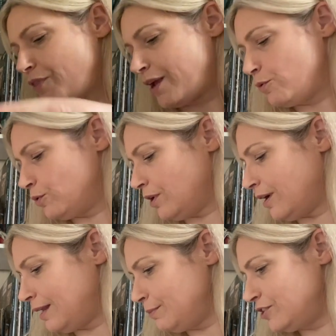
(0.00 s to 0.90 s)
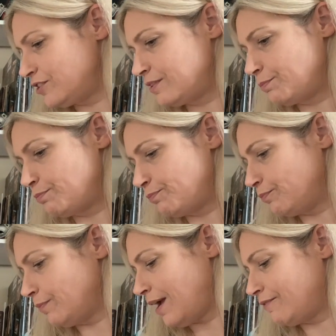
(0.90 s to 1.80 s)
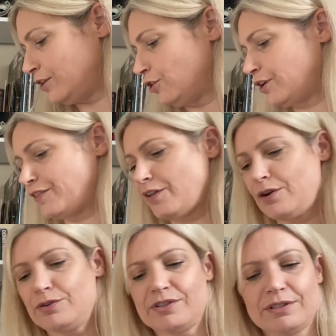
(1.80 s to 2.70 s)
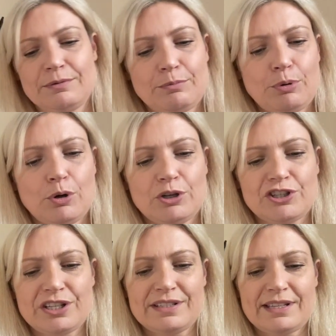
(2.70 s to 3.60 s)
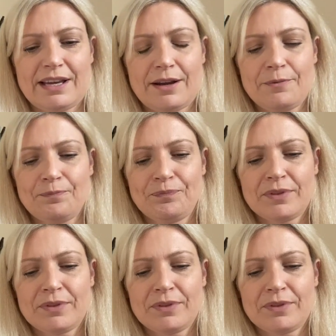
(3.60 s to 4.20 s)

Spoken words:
they all are. Let me just have a look at those. Apologies here.